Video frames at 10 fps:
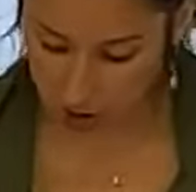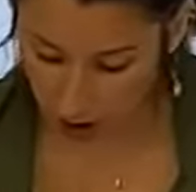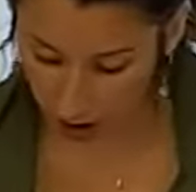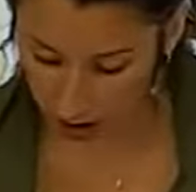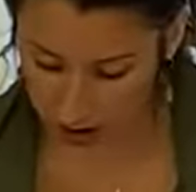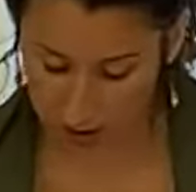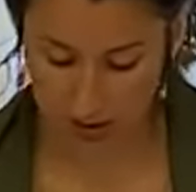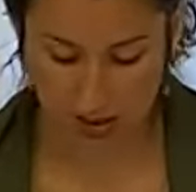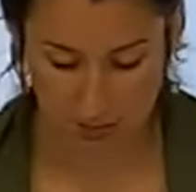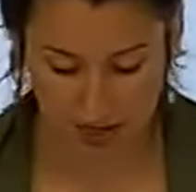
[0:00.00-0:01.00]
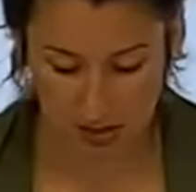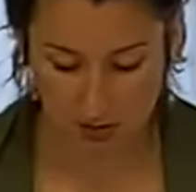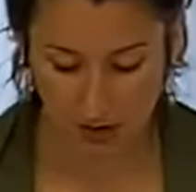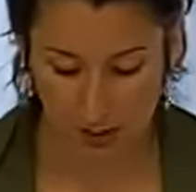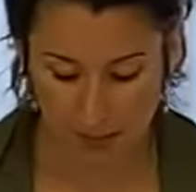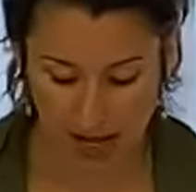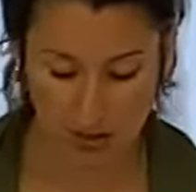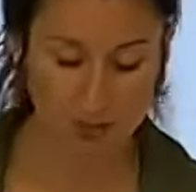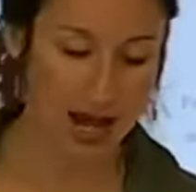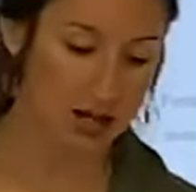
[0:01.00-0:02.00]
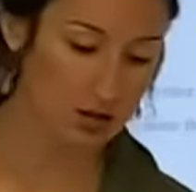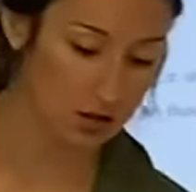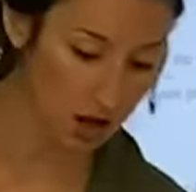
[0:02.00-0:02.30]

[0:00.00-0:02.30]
card could specify mathematical